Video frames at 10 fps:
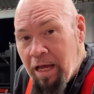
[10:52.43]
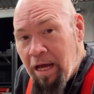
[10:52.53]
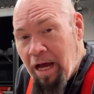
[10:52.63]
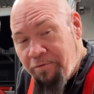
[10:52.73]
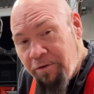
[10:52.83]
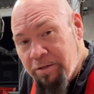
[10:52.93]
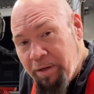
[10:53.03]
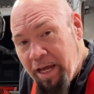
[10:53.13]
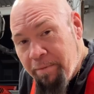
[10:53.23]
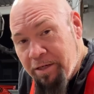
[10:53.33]
I first
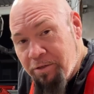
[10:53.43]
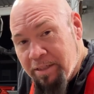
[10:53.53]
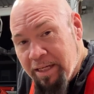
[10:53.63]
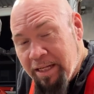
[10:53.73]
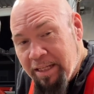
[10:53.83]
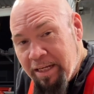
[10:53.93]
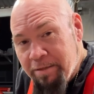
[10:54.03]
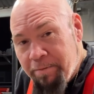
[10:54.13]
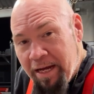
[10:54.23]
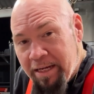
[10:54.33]
became interested in these
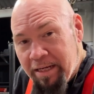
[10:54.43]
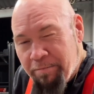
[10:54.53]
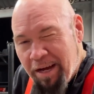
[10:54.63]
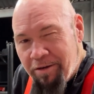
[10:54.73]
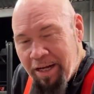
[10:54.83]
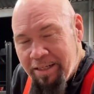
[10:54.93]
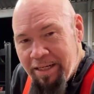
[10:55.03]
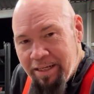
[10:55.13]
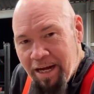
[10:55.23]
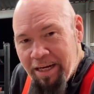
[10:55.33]
back in about
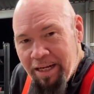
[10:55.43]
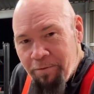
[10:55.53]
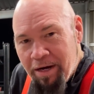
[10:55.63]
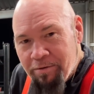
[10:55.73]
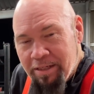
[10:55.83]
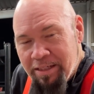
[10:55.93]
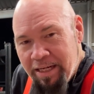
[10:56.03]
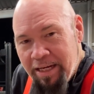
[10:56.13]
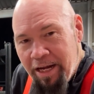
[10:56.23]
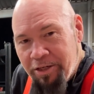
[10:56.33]
1990 when I was a
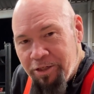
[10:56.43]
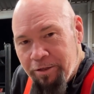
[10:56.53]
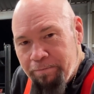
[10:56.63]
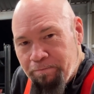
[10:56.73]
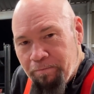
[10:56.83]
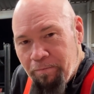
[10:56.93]
teenager,